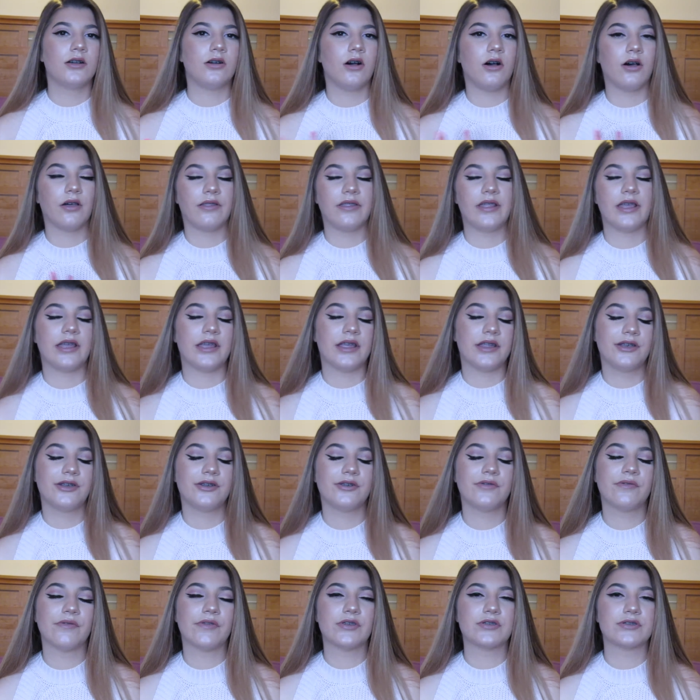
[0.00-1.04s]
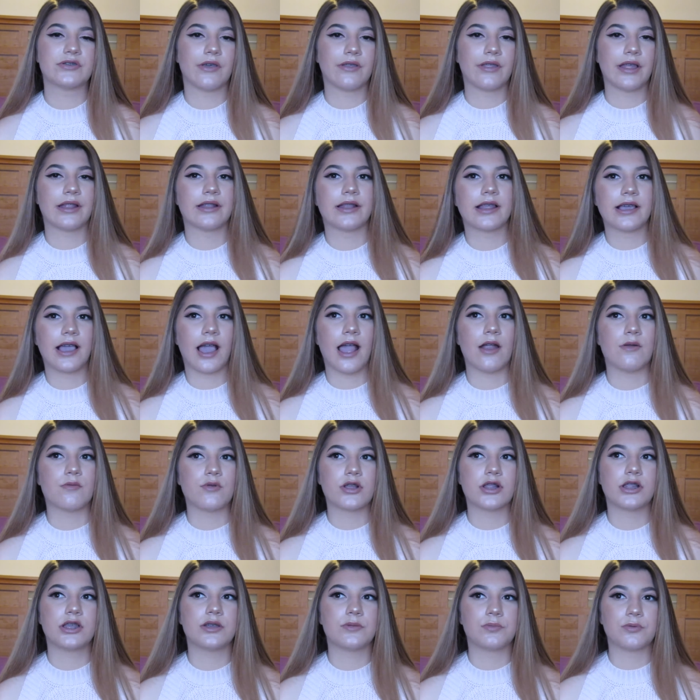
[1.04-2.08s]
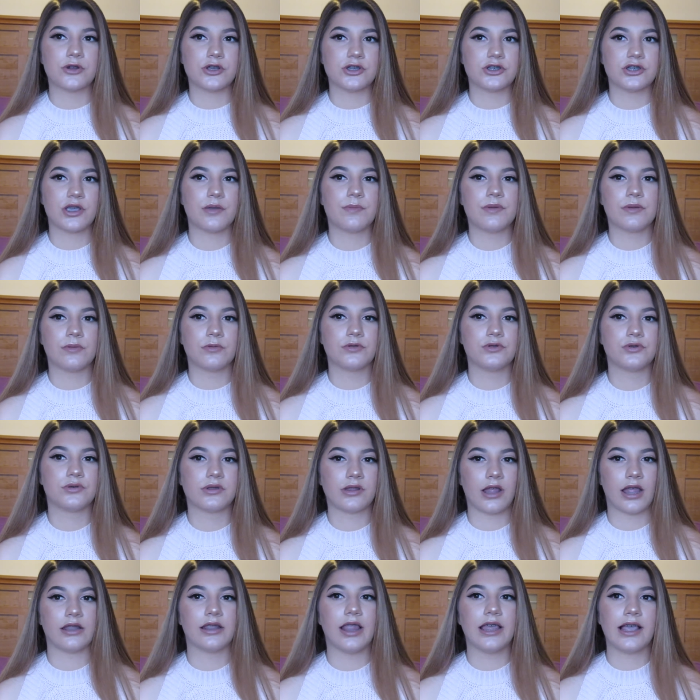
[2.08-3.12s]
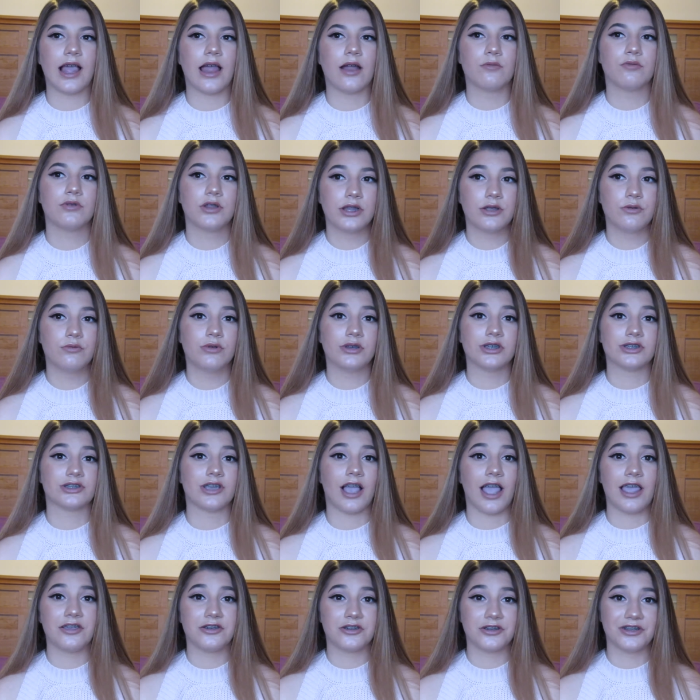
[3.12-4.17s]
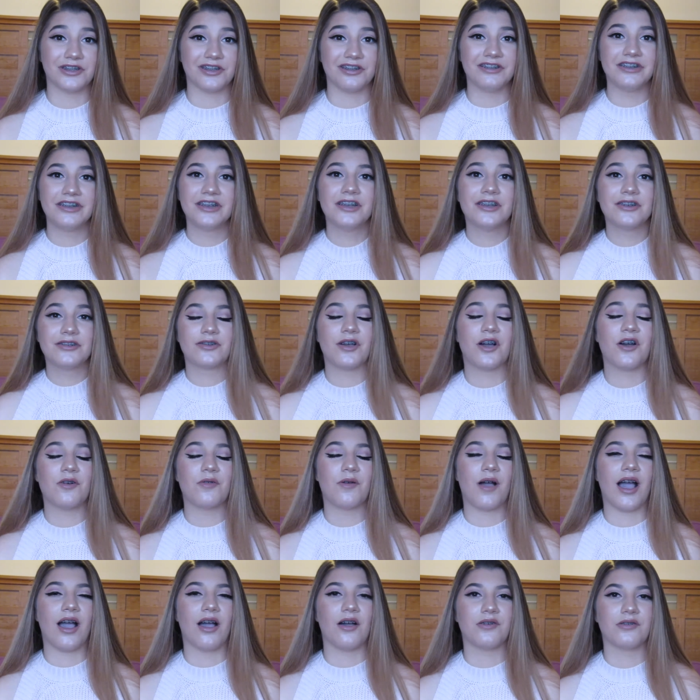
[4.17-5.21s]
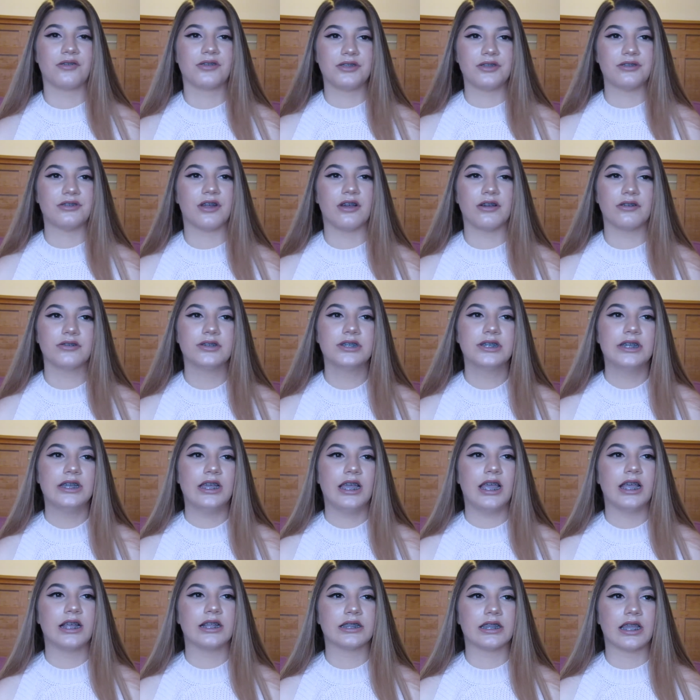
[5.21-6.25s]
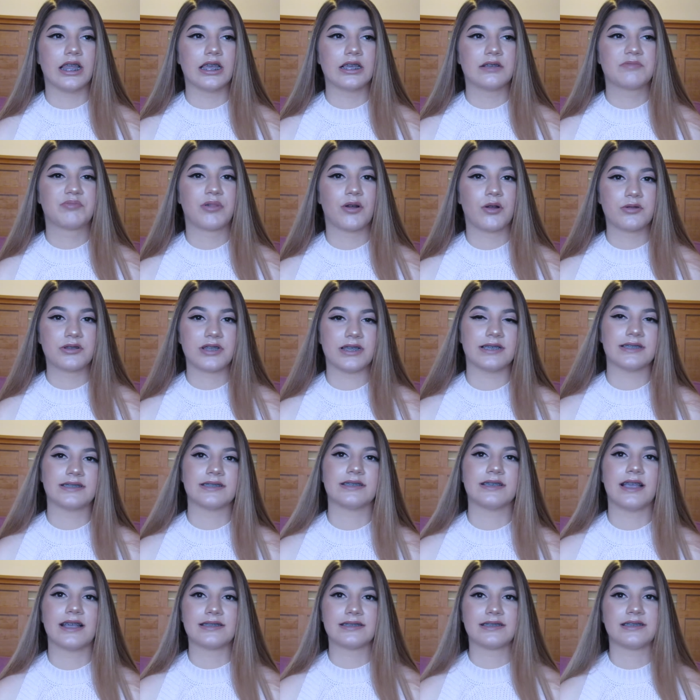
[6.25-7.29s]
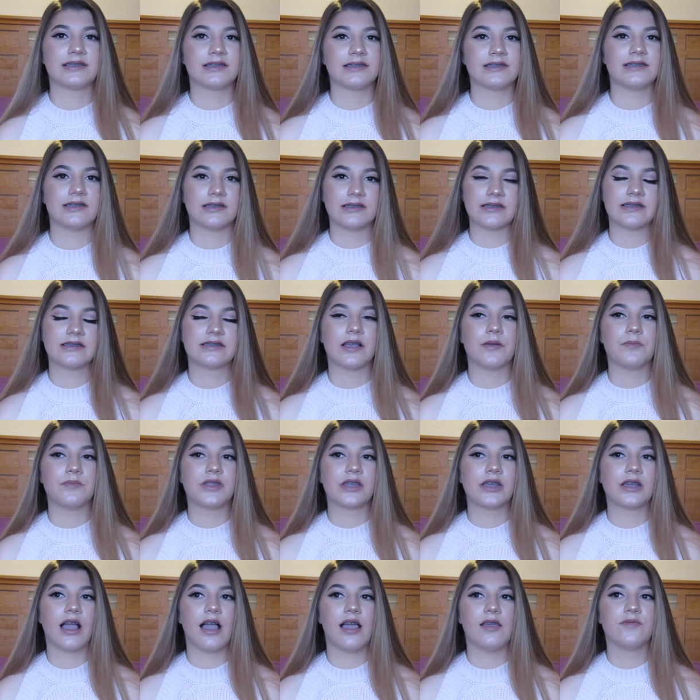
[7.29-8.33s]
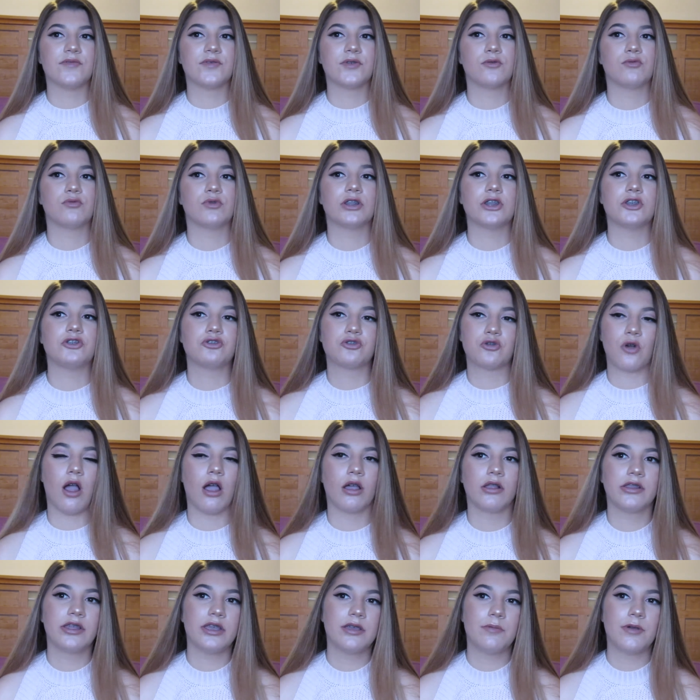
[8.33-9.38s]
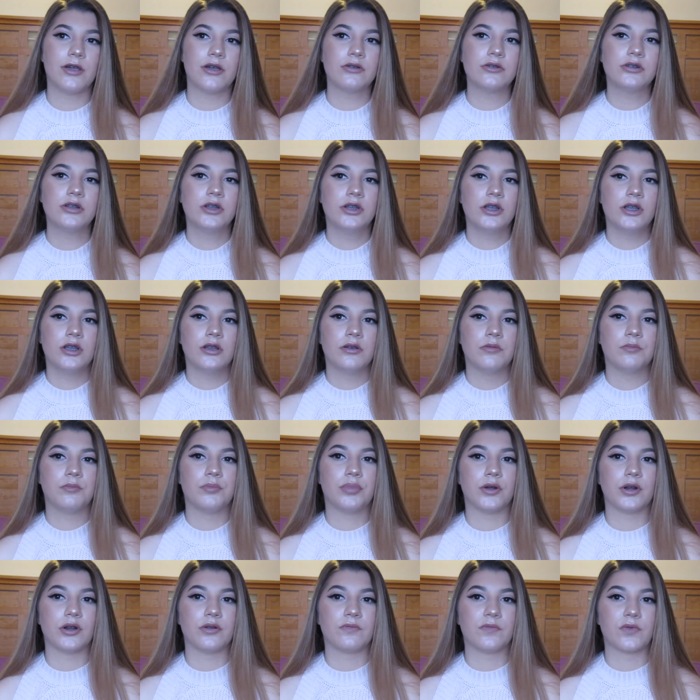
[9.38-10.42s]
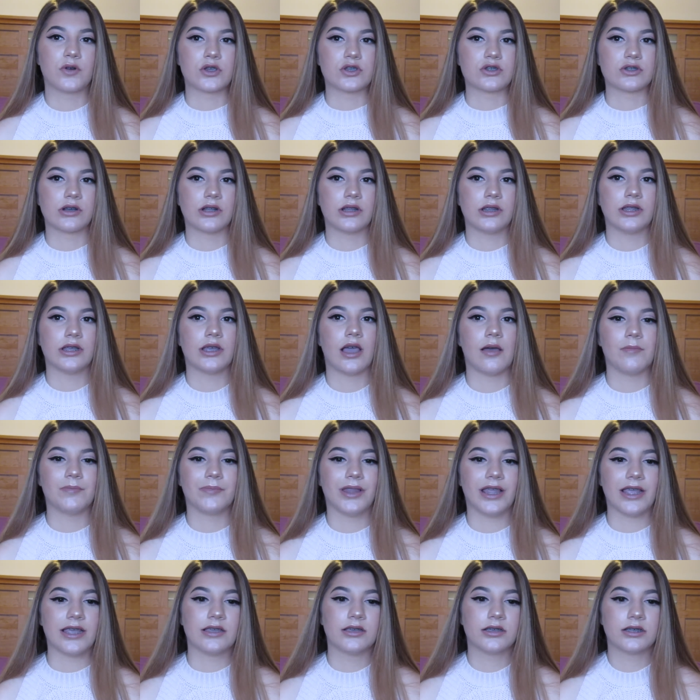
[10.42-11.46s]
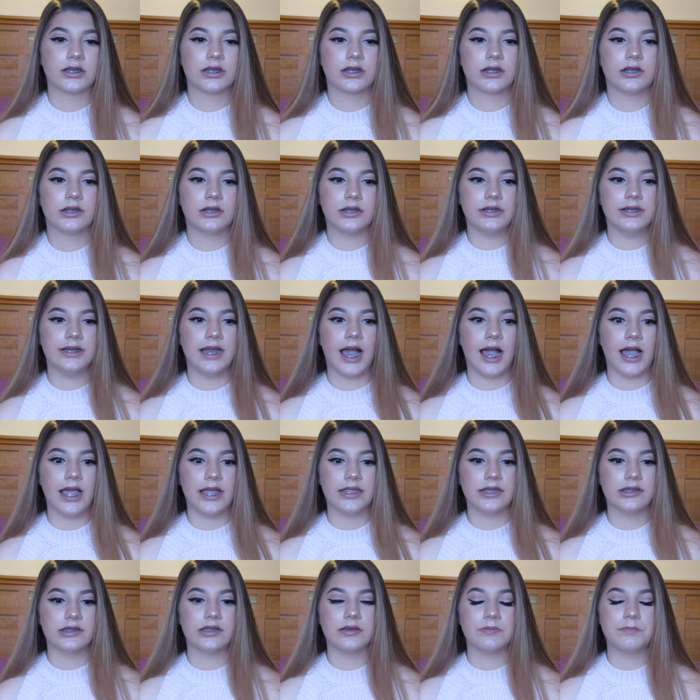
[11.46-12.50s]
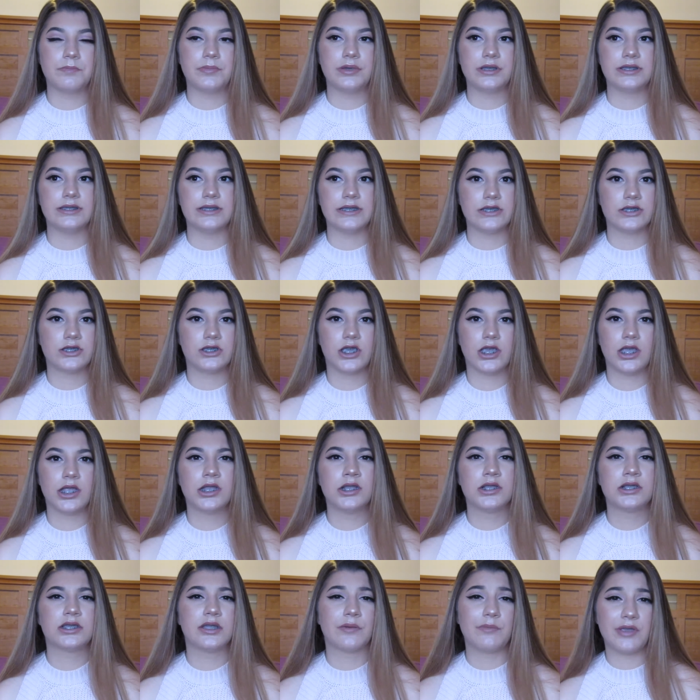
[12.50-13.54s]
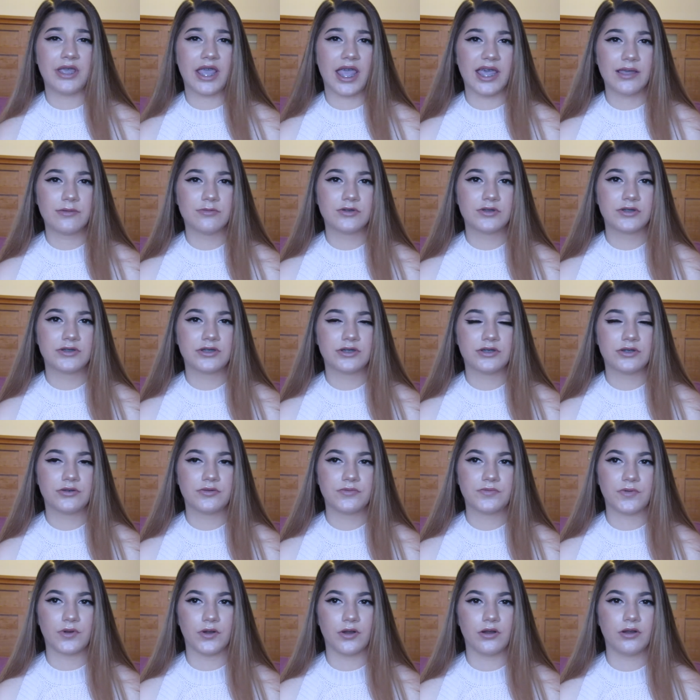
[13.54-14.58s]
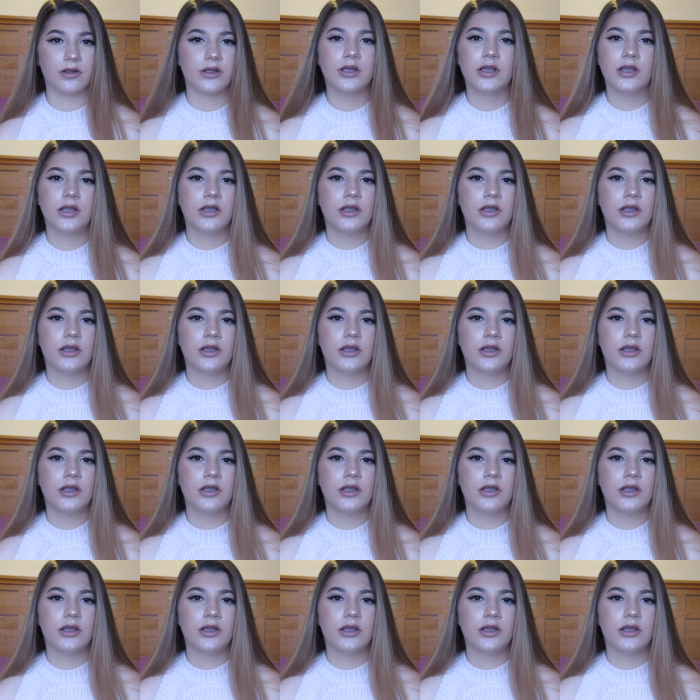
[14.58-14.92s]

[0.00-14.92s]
all the interviews, all that. Like, I really appreciate people doing that. Like, I really wish I could go out, you know, and like protest against this because this is something I feel really strongly about but unfortunately, I'm like not in the position to be able to for